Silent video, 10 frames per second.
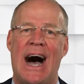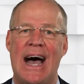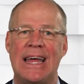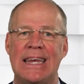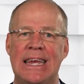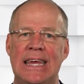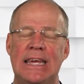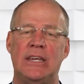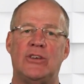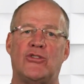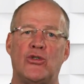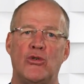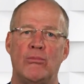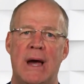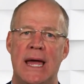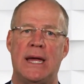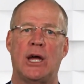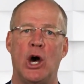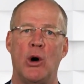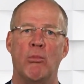I need to
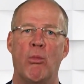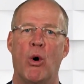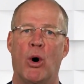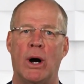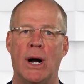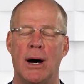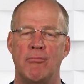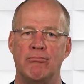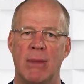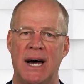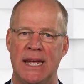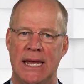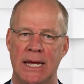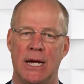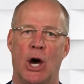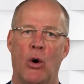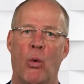make more money.